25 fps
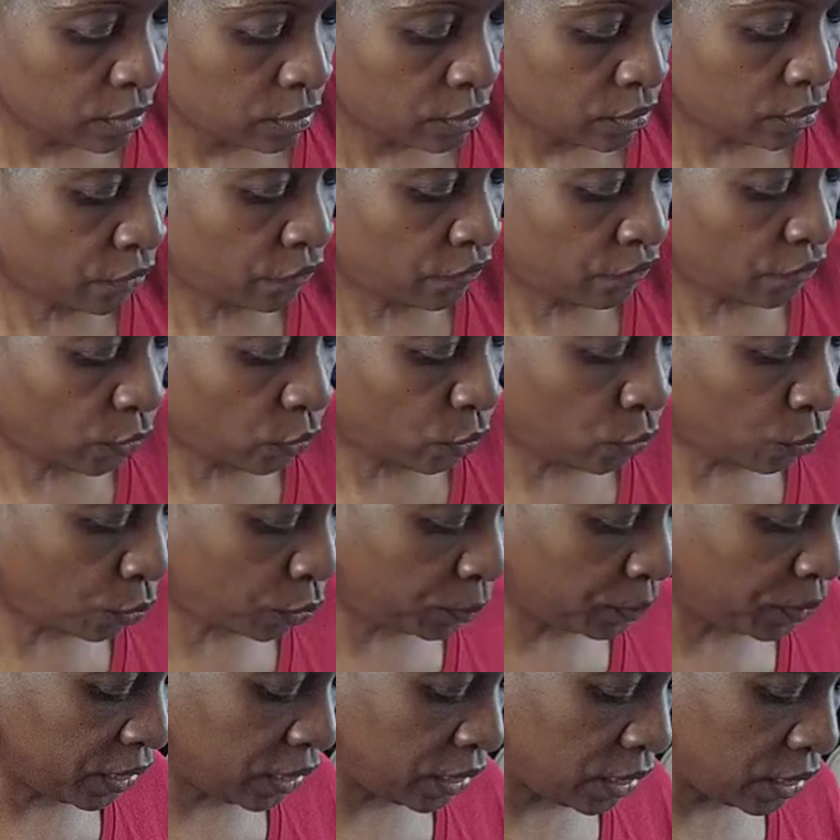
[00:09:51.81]
the floral
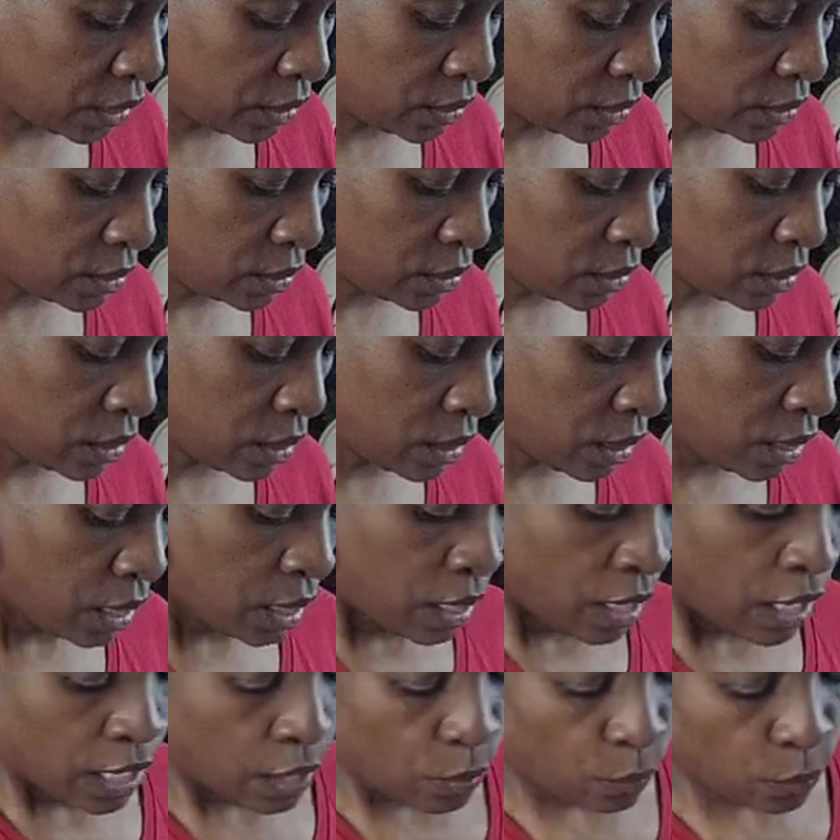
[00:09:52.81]
pins.
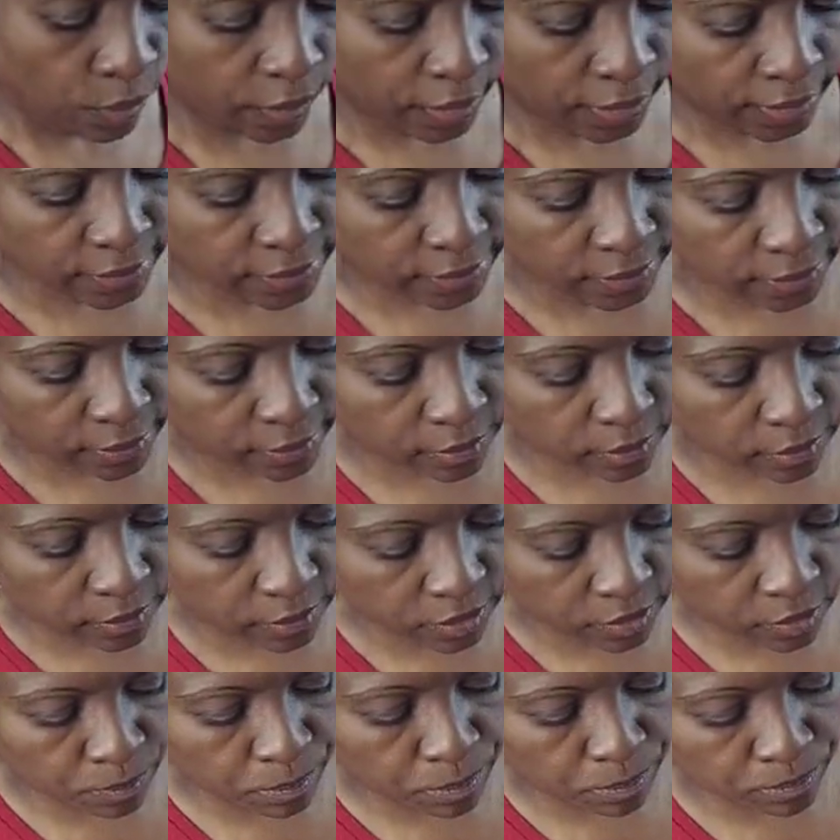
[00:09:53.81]
And what I did, because
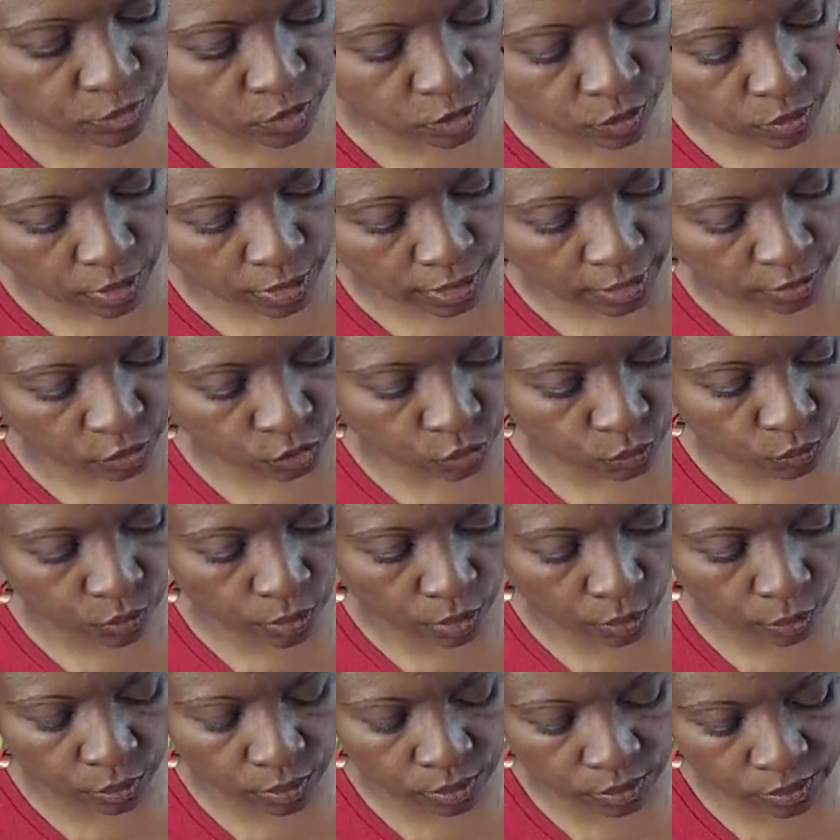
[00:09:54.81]
this, as you
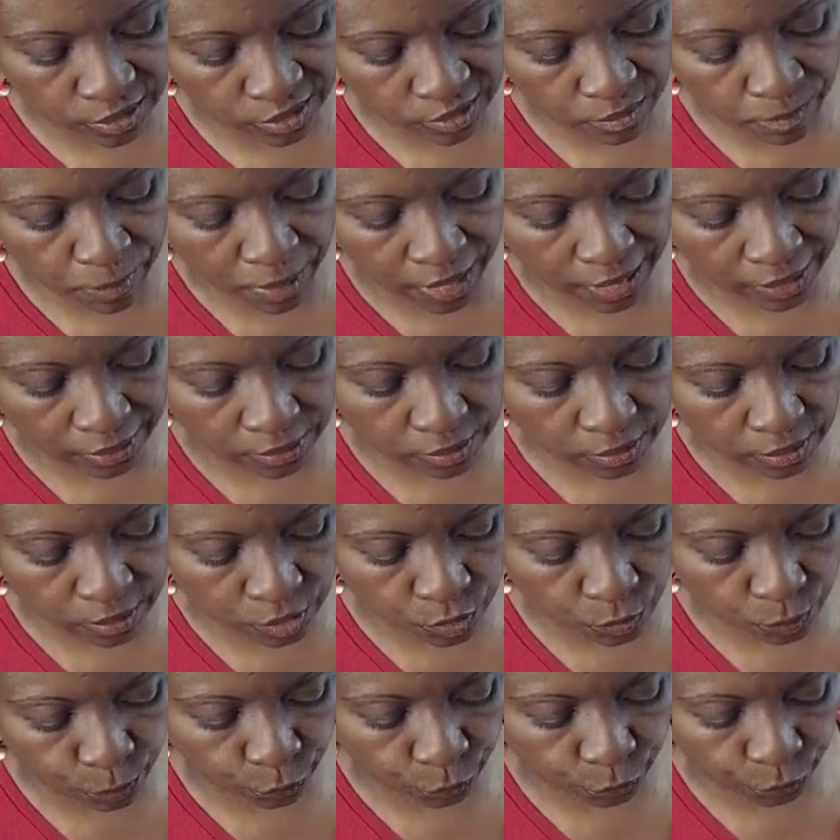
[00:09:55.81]
notice, this box
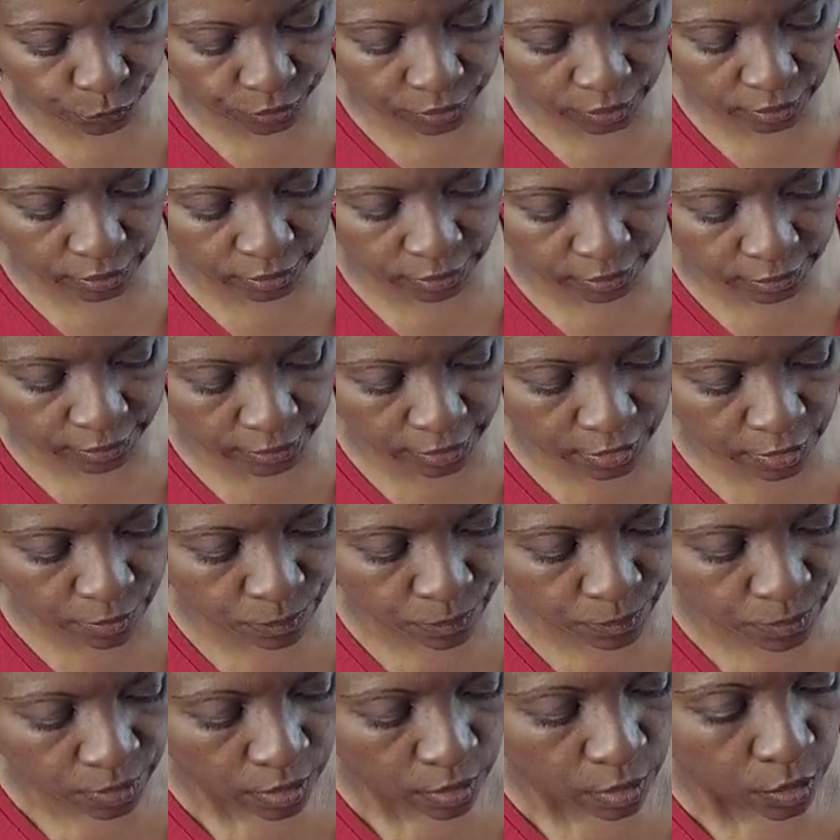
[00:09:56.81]
is pretty deep.
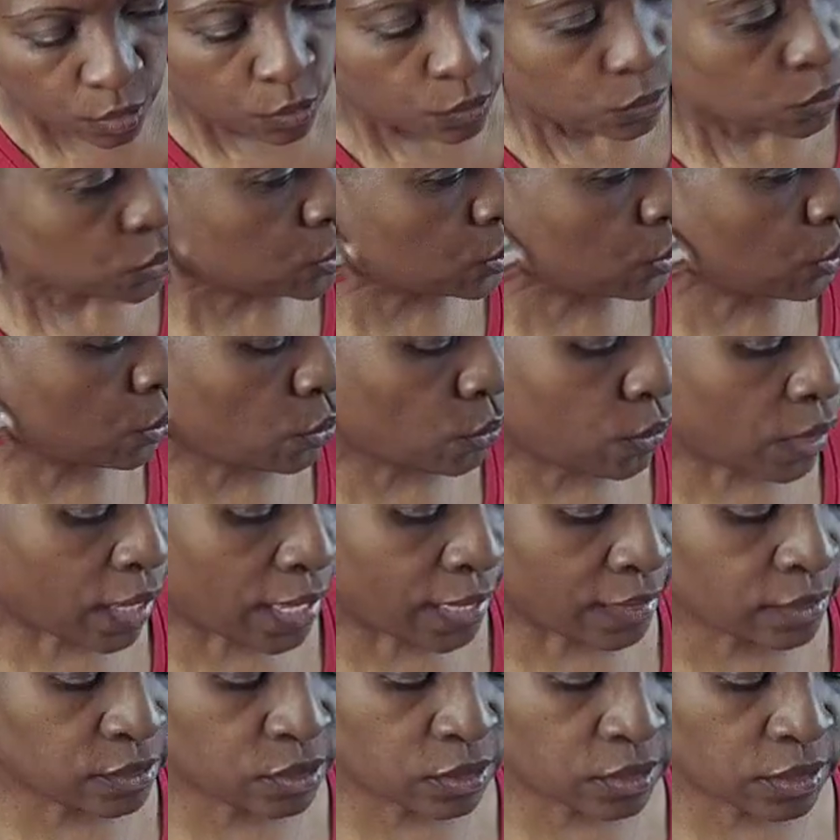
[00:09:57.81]
So
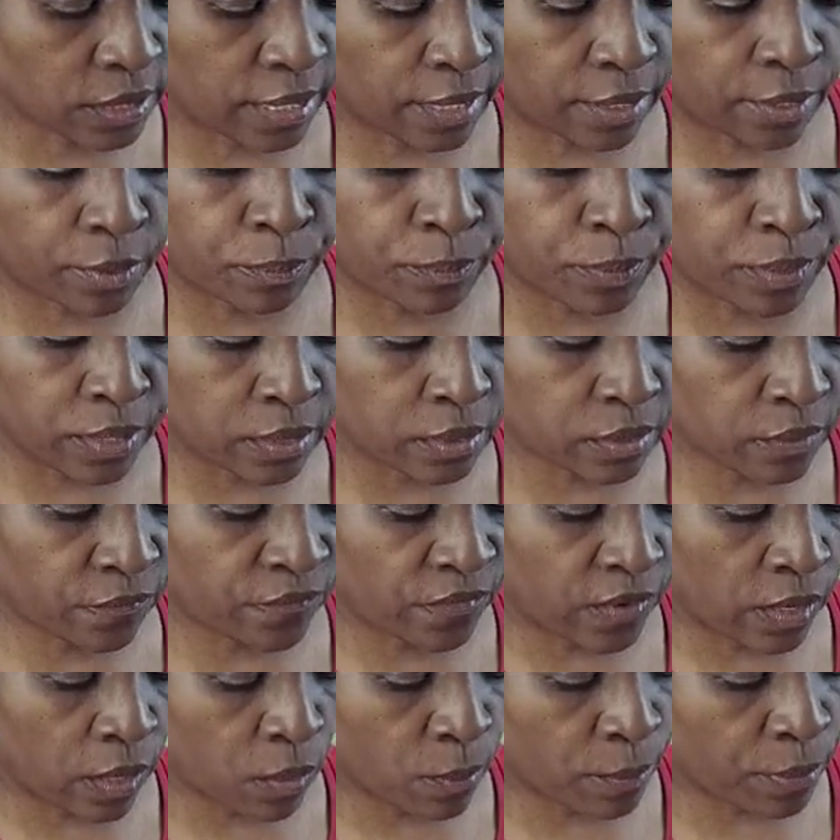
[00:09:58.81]
I just had a piece of
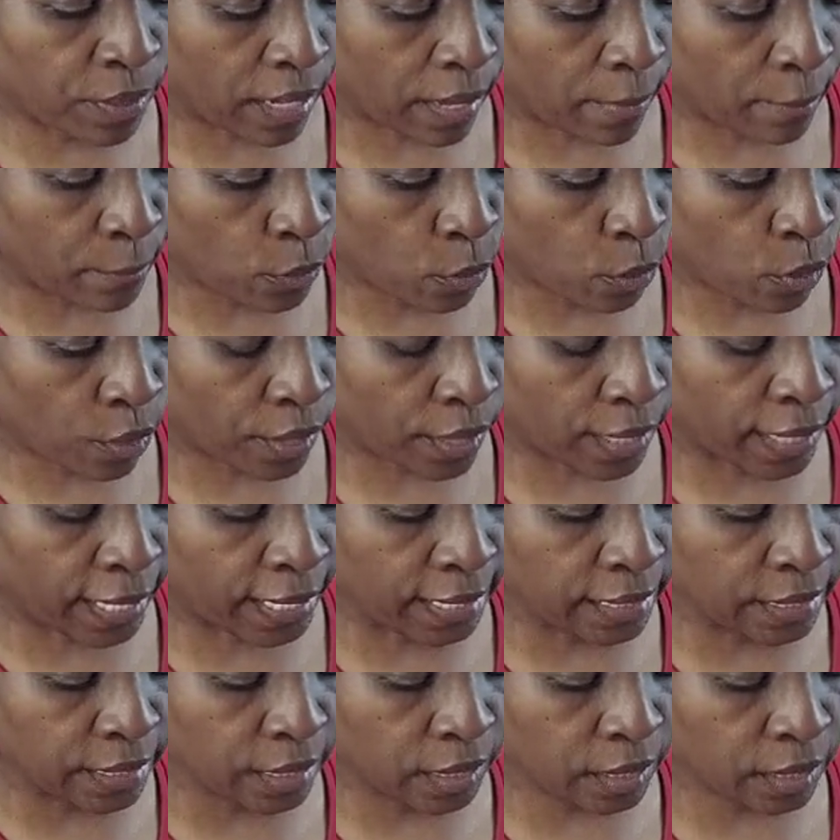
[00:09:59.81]
foam, but I bought
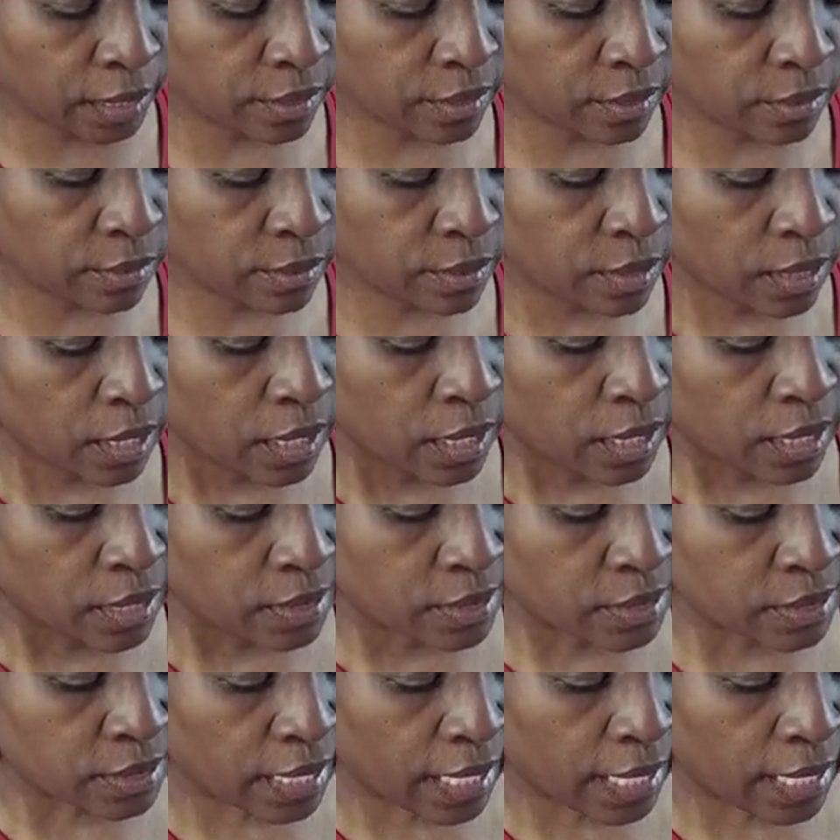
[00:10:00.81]
another
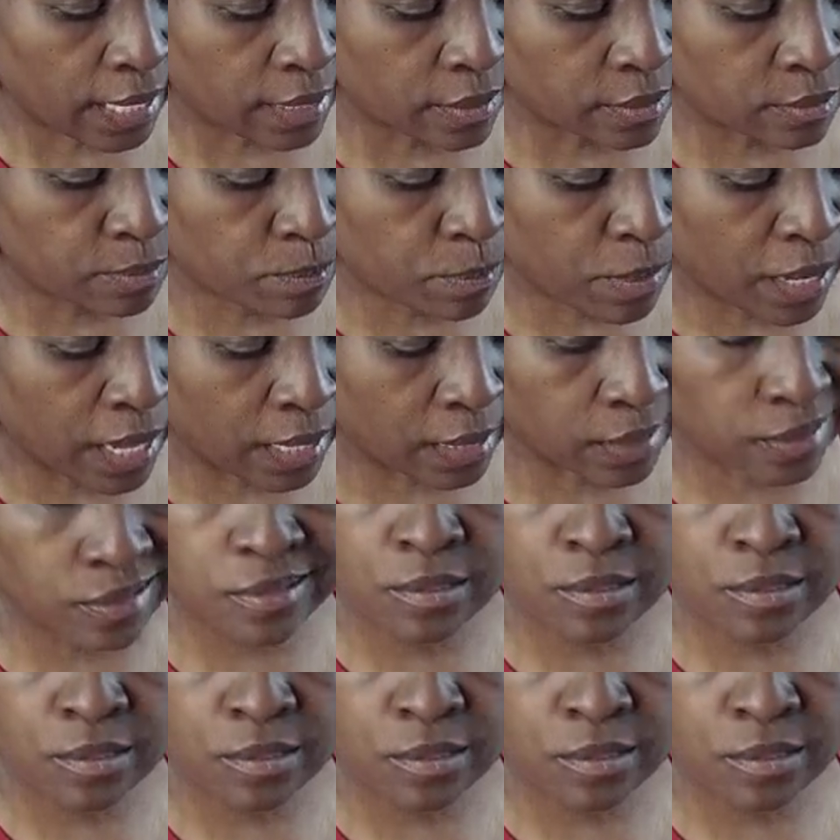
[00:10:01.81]
size box